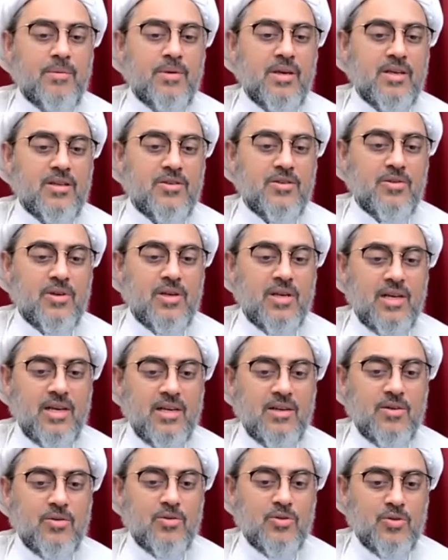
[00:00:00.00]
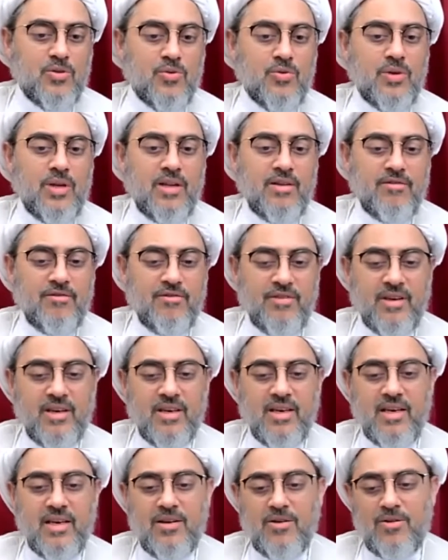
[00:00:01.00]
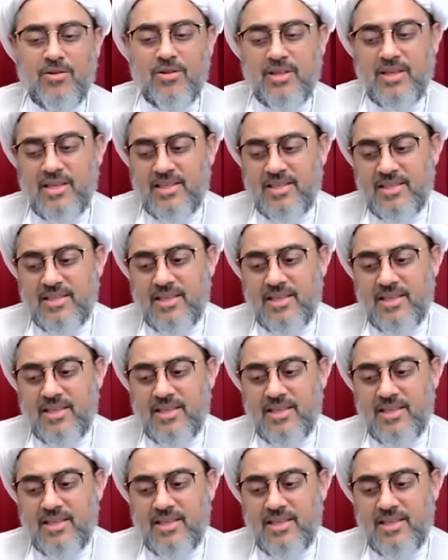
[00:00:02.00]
here to learn usul and fiqh and all this,